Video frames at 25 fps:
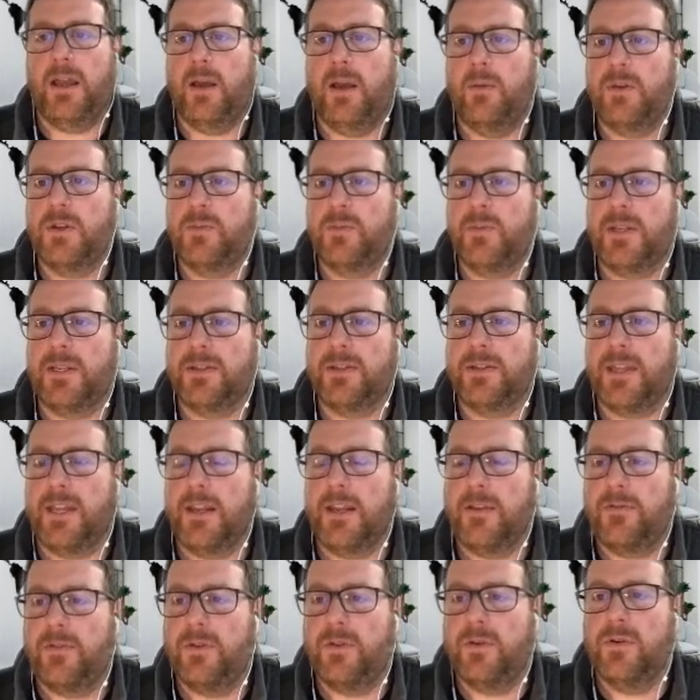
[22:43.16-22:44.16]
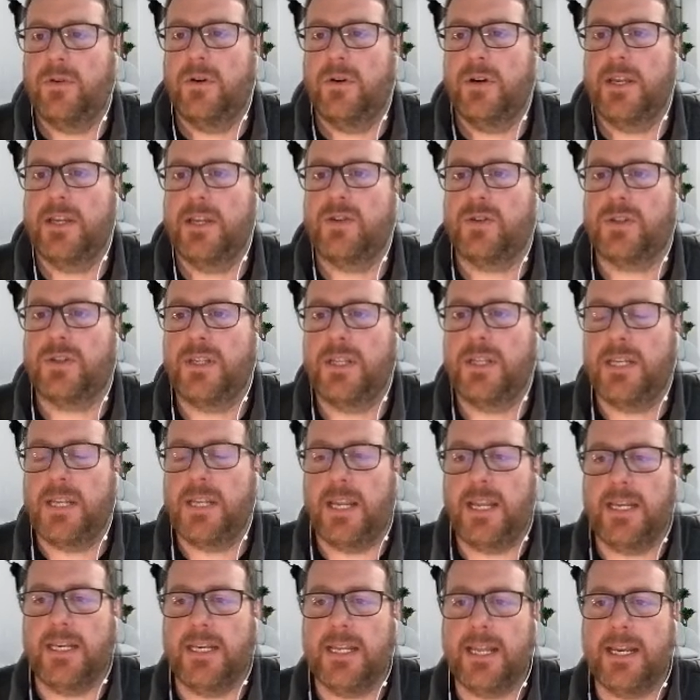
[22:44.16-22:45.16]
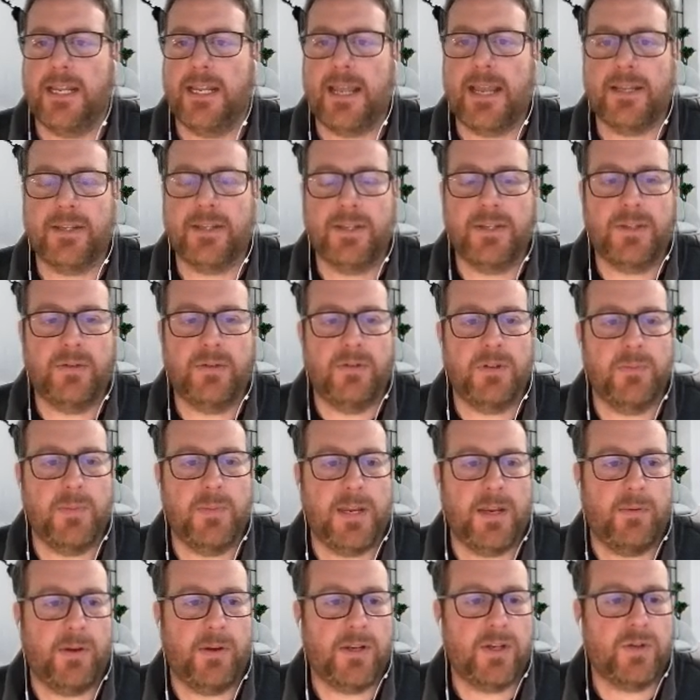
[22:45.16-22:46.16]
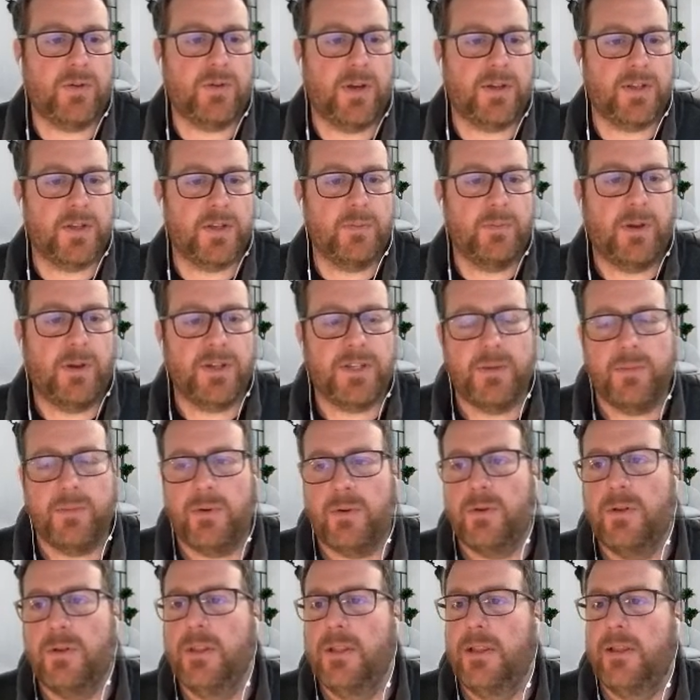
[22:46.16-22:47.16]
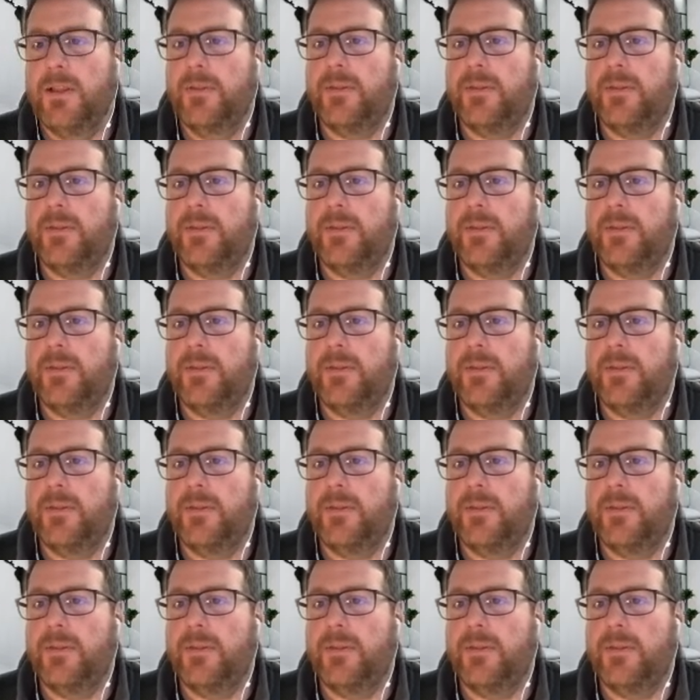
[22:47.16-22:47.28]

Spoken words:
which means that if you're interested in getting access to as many registrars as possible,